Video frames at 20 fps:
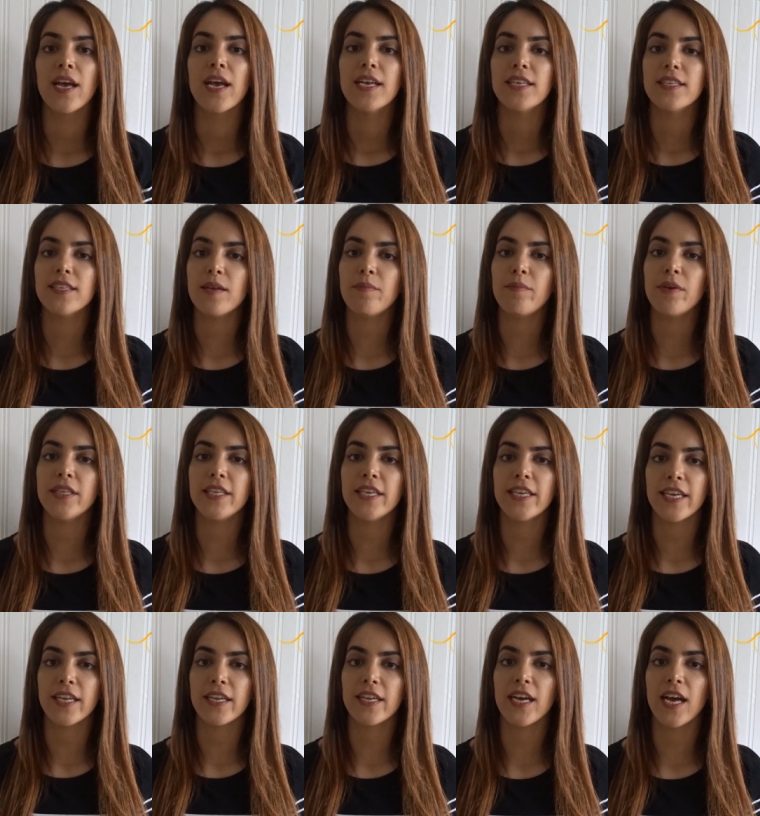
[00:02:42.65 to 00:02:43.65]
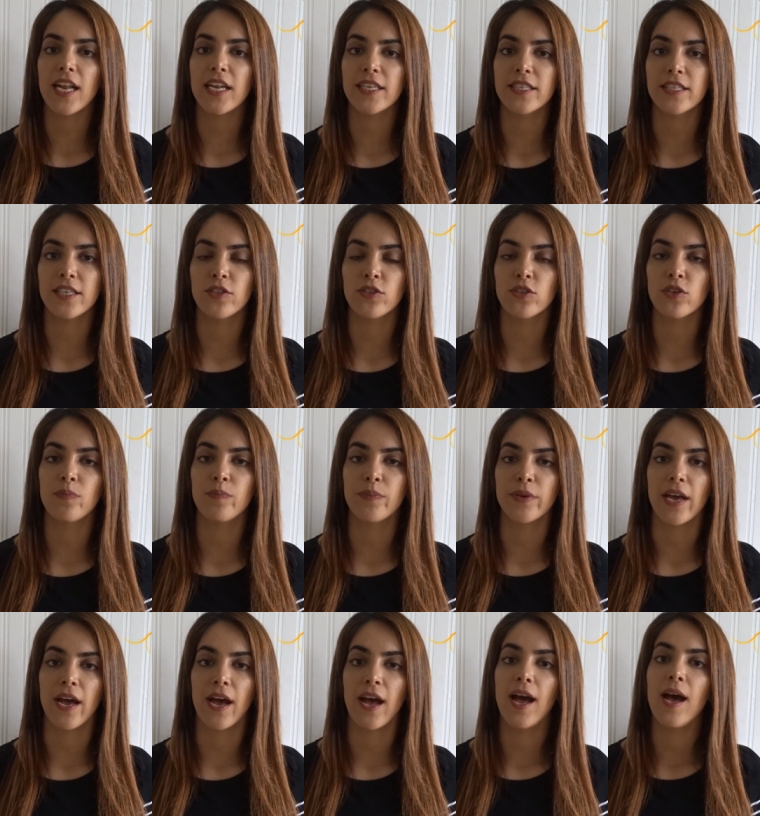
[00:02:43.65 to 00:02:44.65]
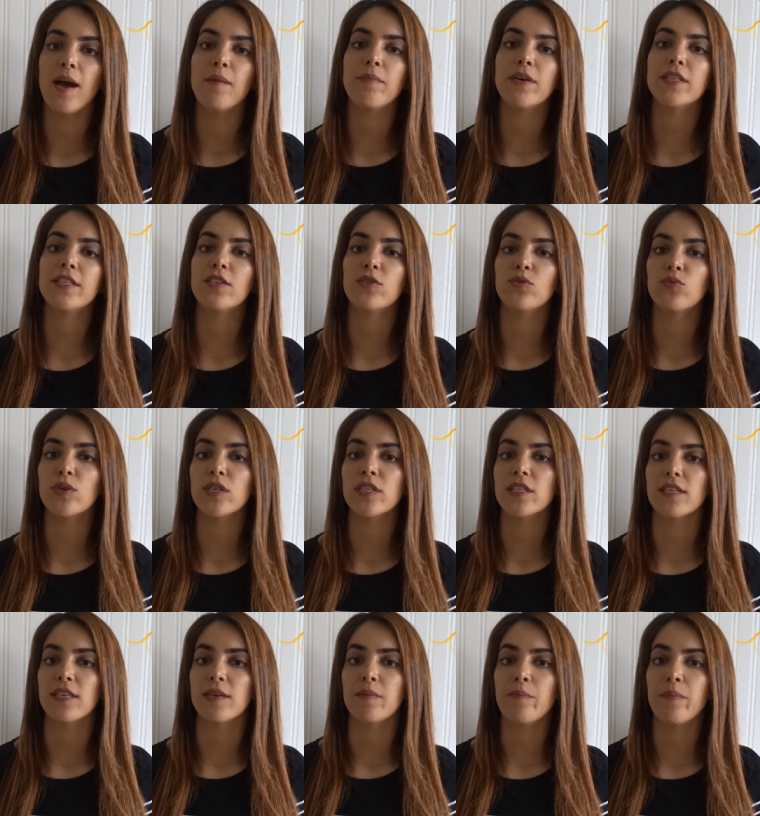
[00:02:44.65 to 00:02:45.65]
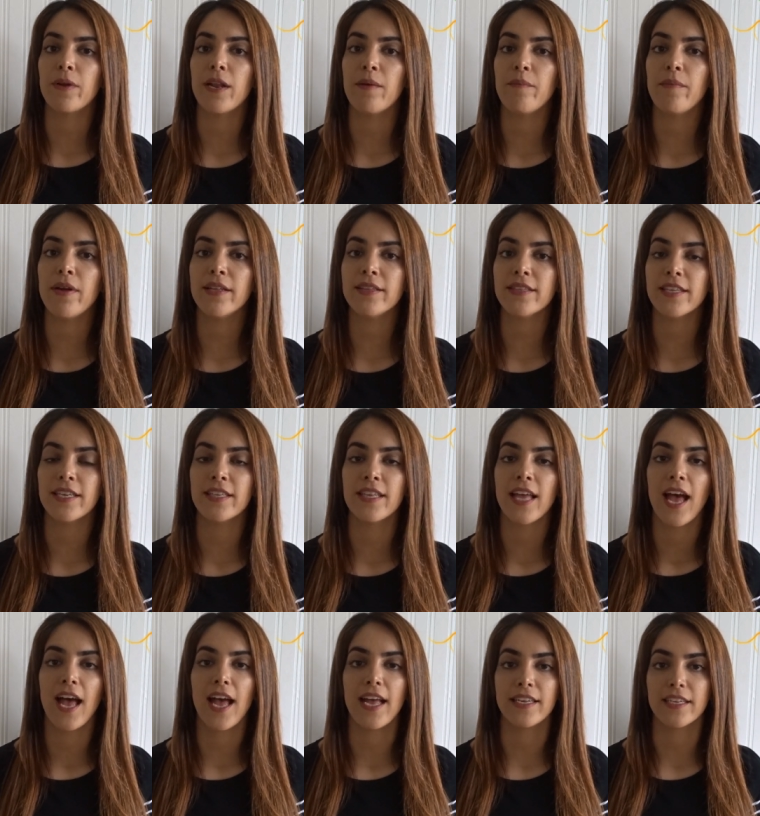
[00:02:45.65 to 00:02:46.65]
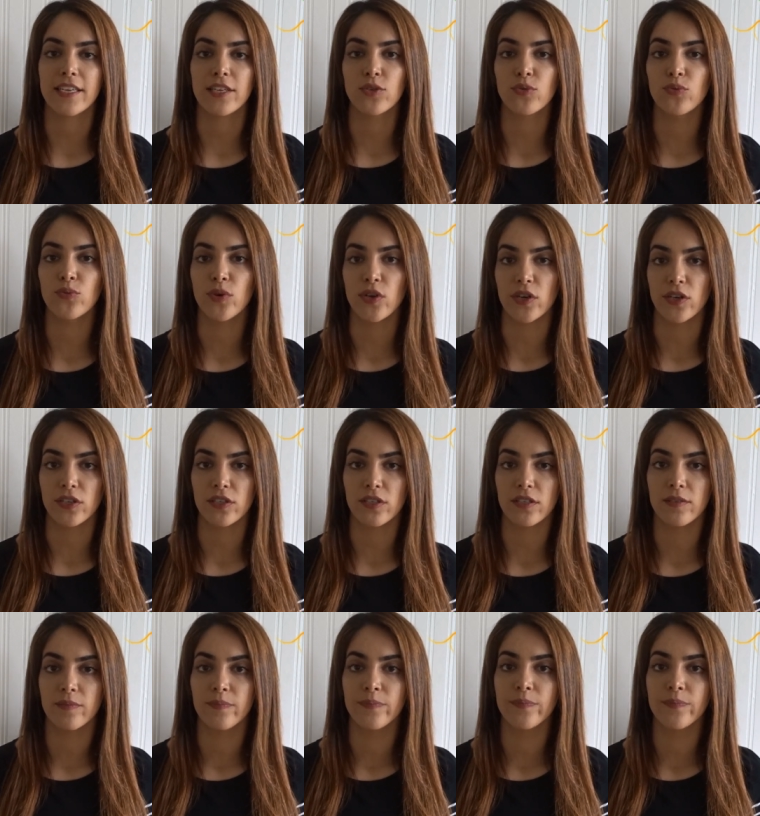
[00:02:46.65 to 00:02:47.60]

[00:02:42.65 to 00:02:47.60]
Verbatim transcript: Somebody can call it utopia, but it was implemented and it worked.